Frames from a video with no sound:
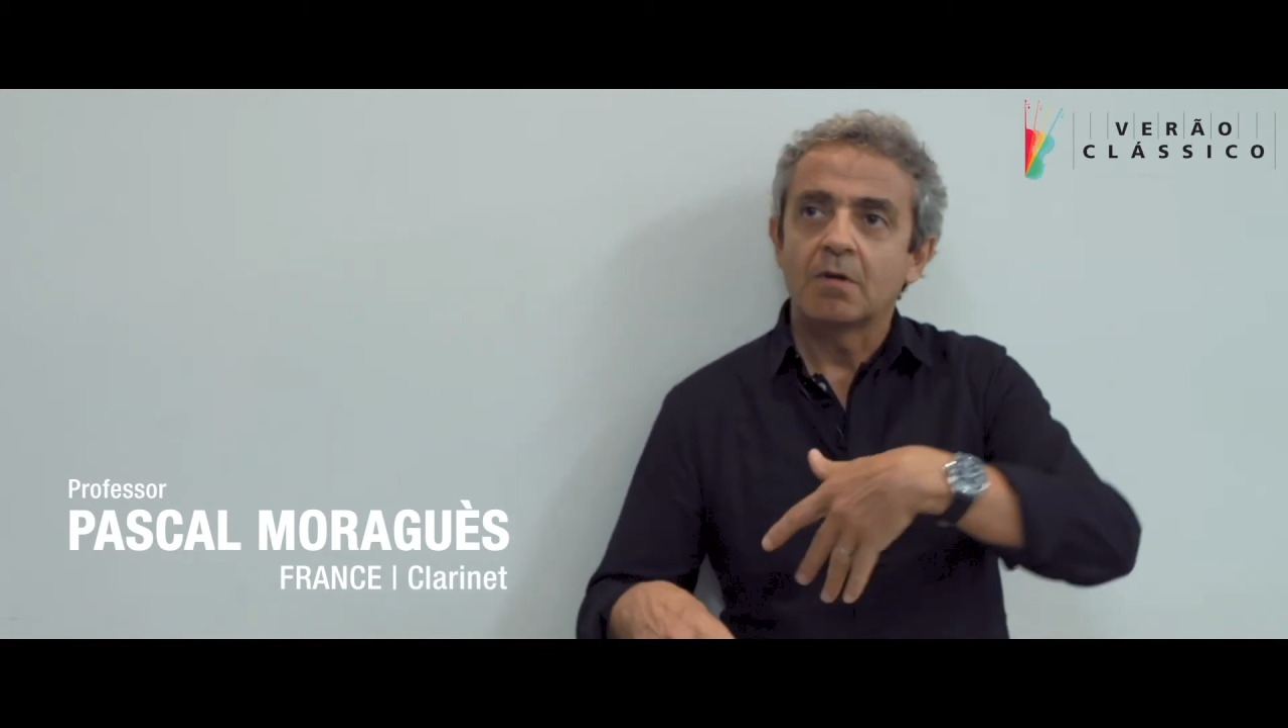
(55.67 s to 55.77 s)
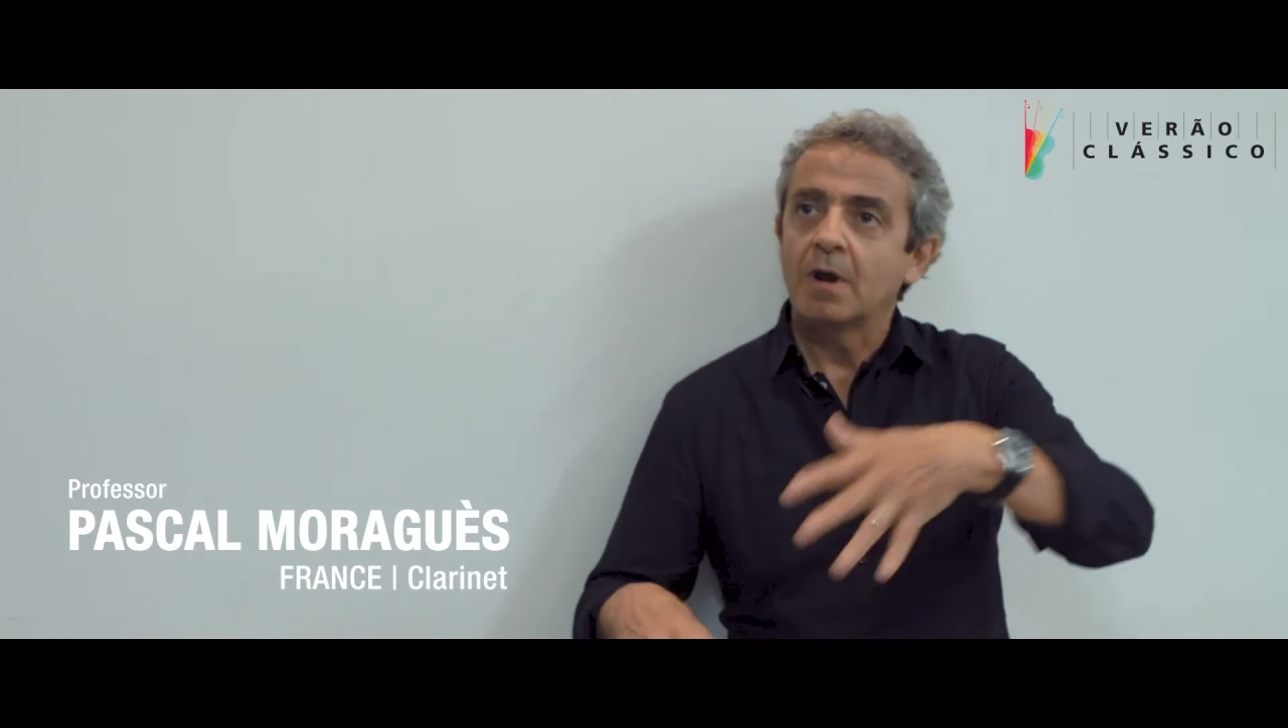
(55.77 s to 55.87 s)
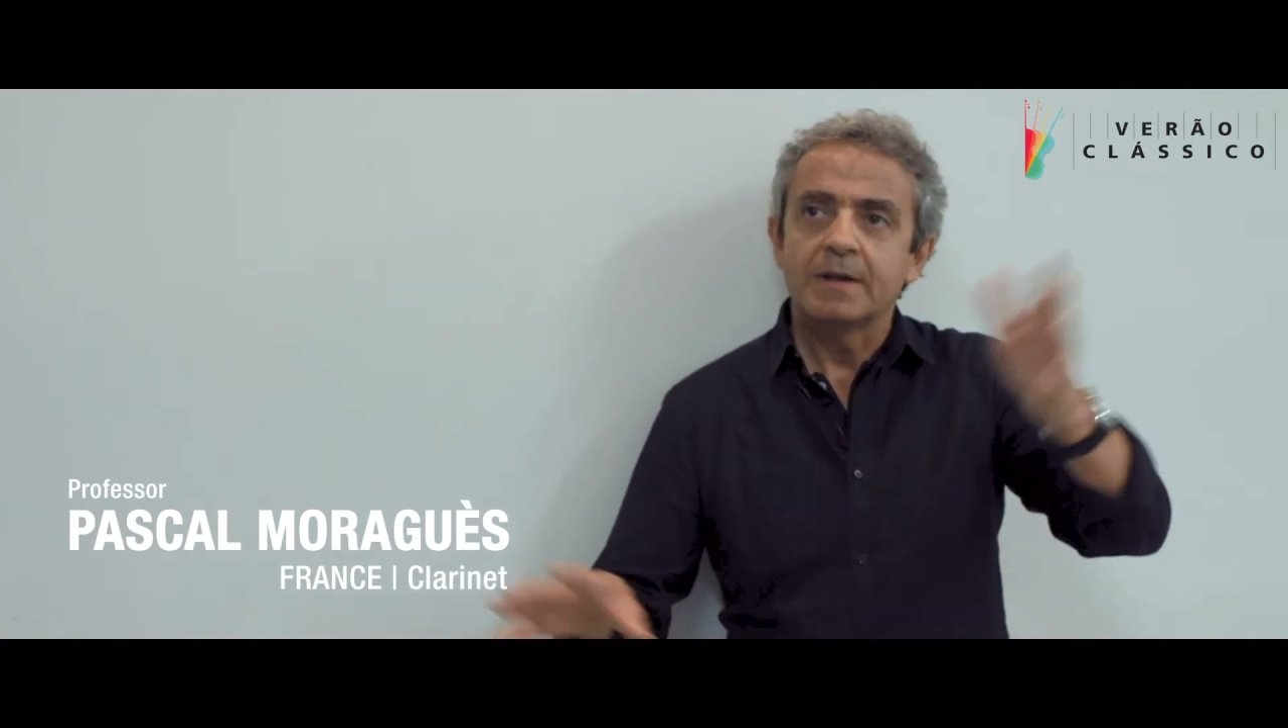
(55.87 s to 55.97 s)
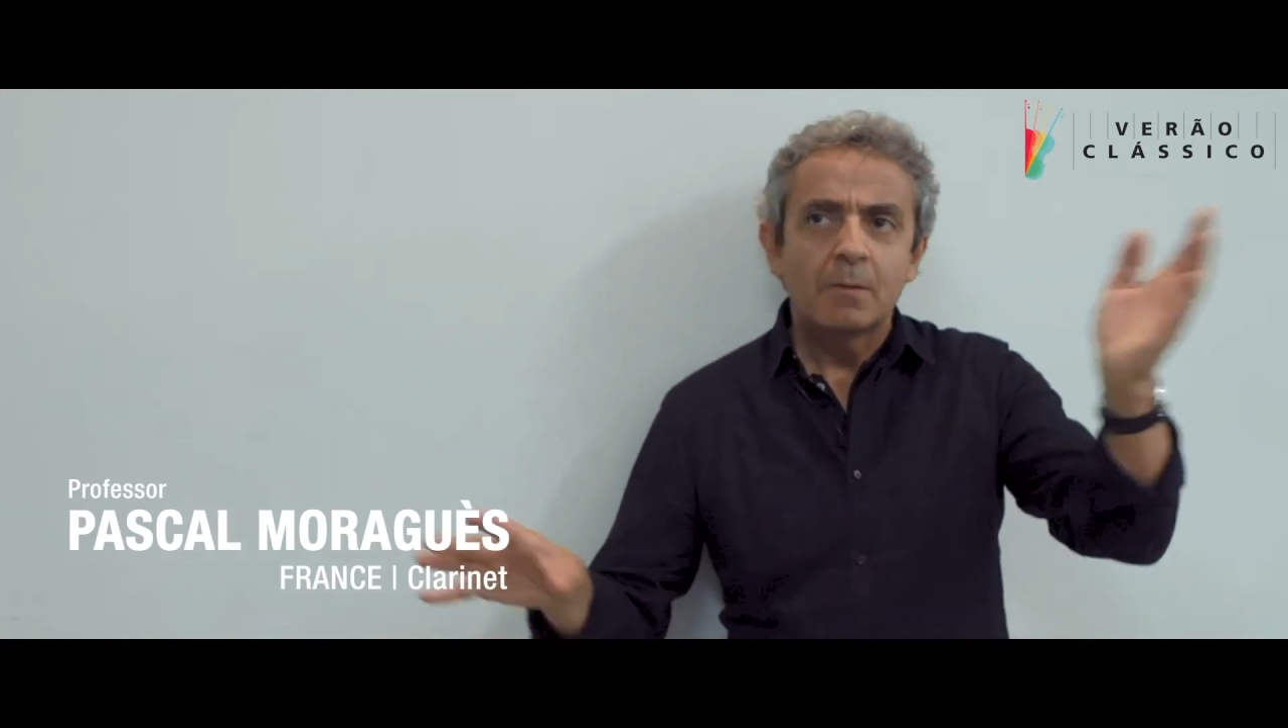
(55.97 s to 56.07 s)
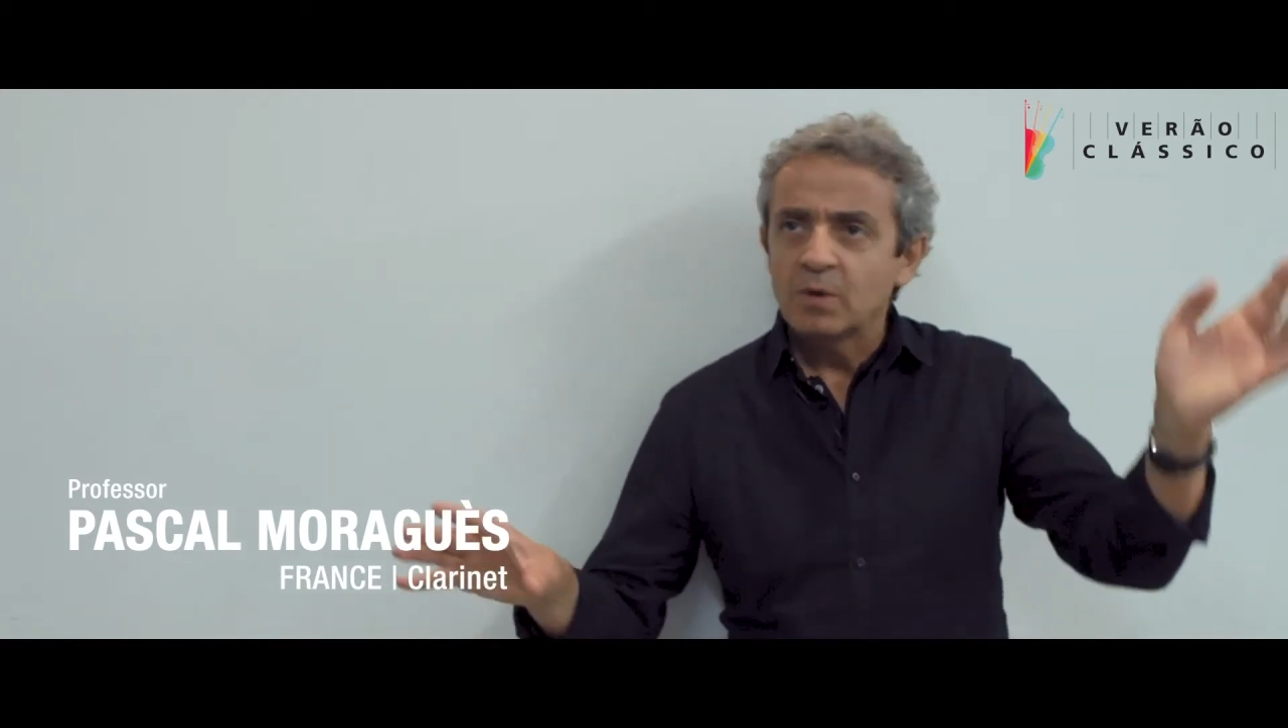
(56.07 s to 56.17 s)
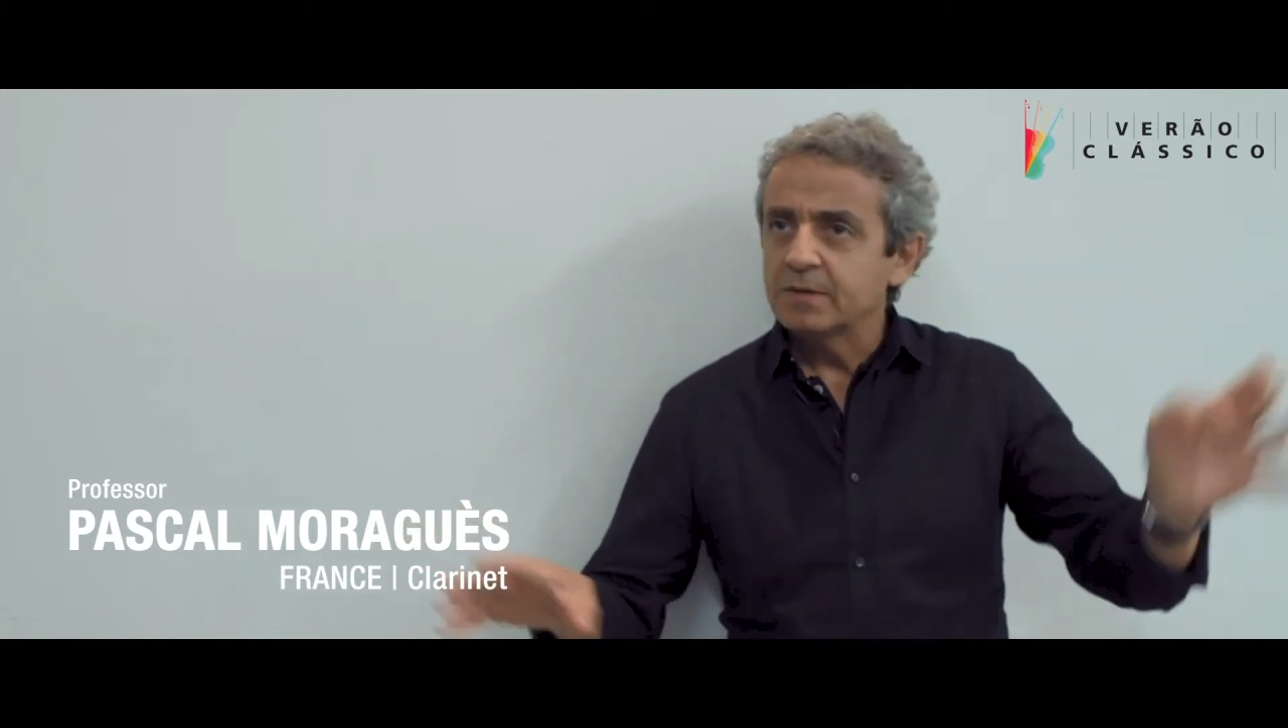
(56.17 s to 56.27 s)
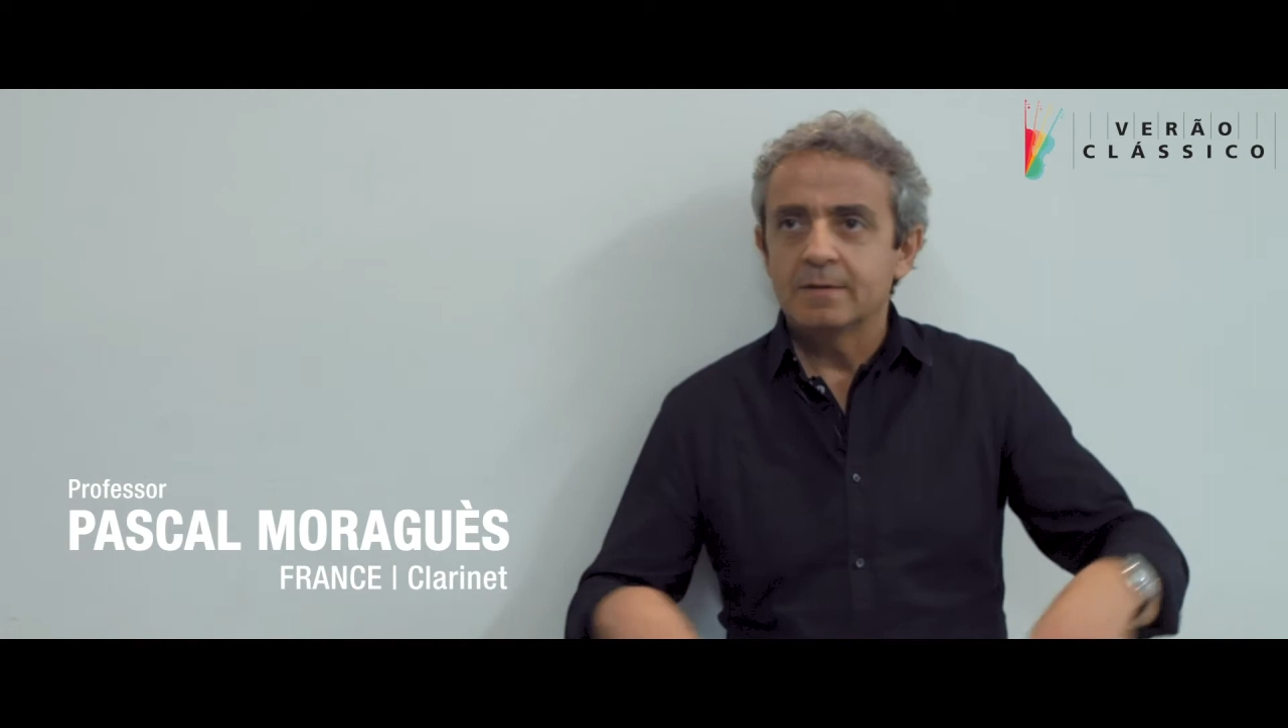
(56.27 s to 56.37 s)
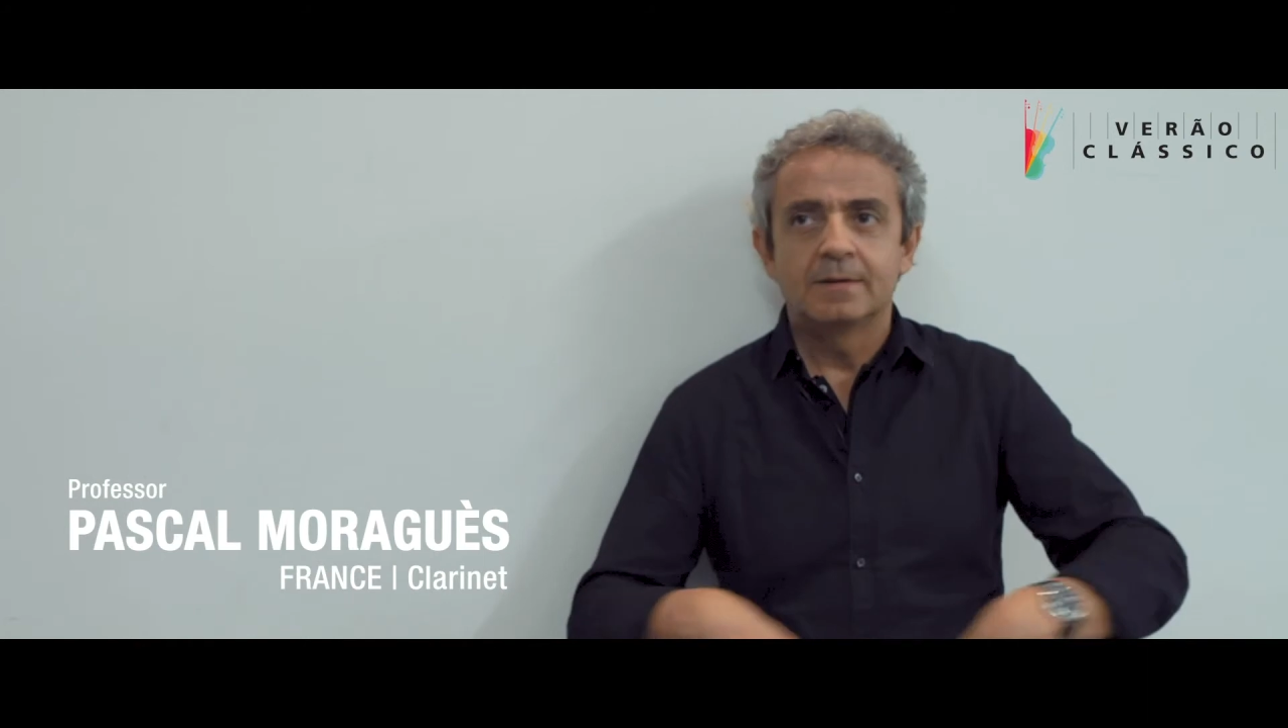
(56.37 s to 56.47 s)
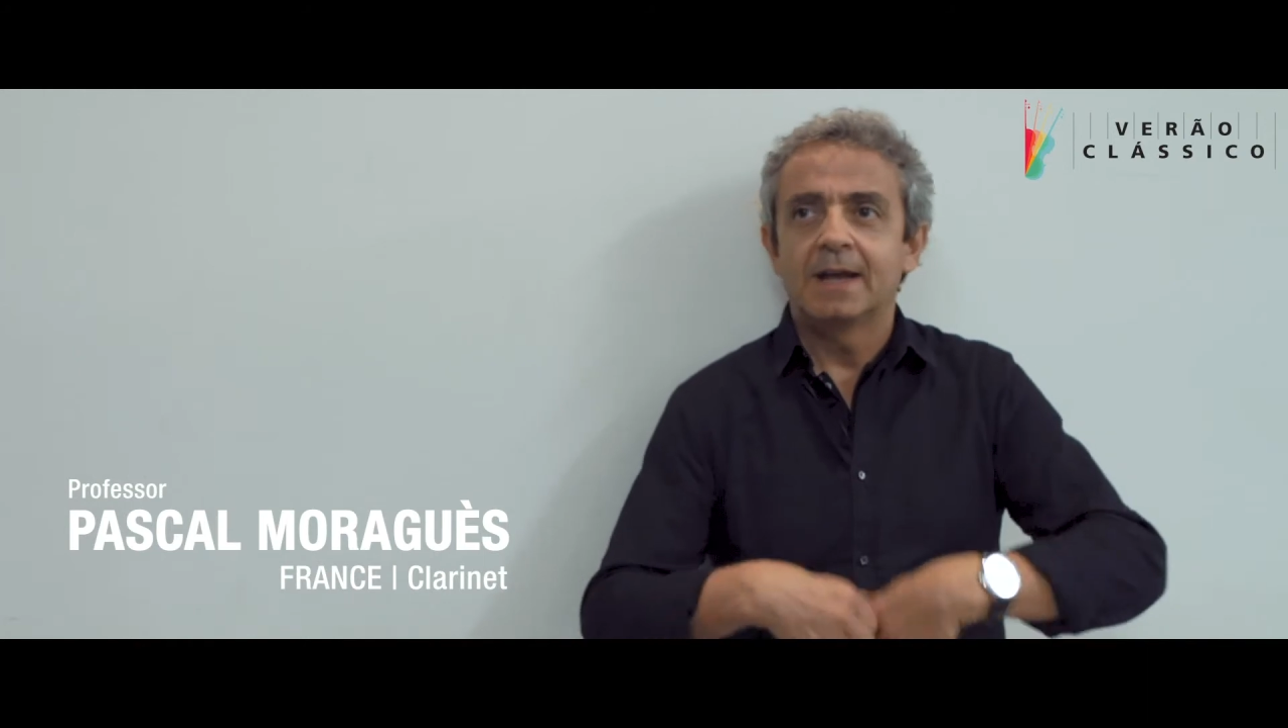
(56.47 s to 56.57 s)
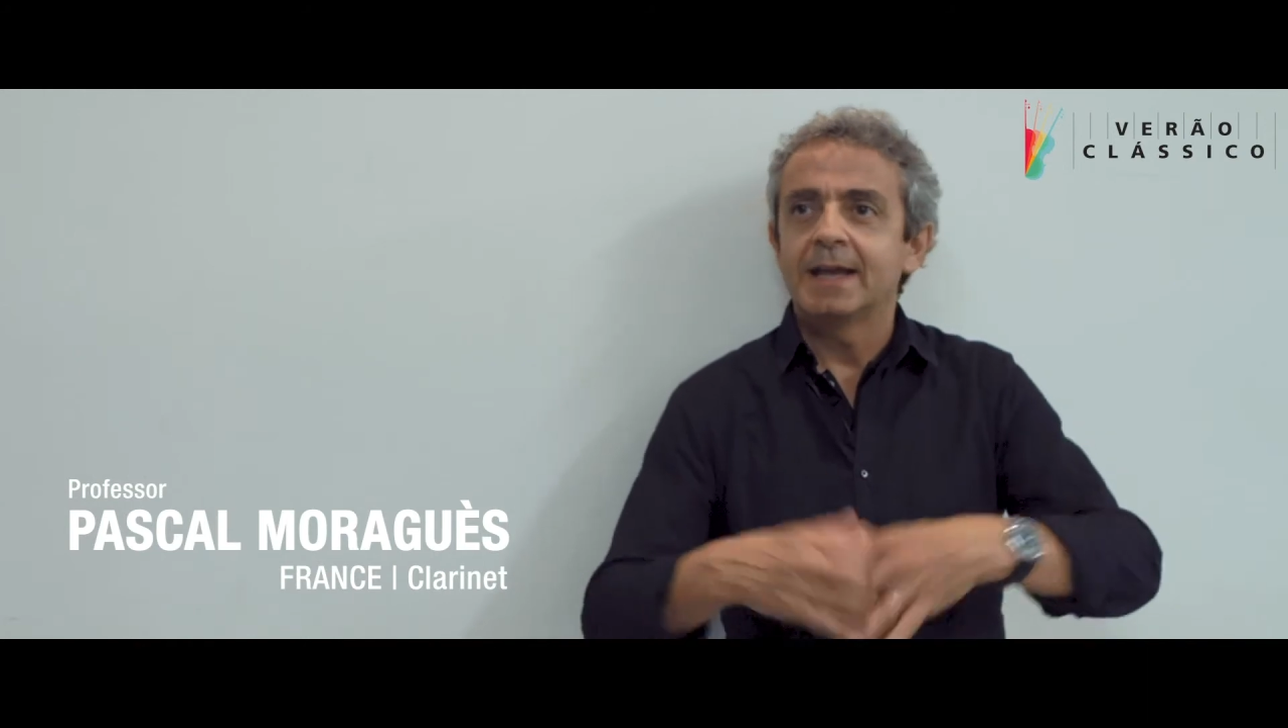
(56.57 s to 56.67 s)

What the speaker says: clarinet,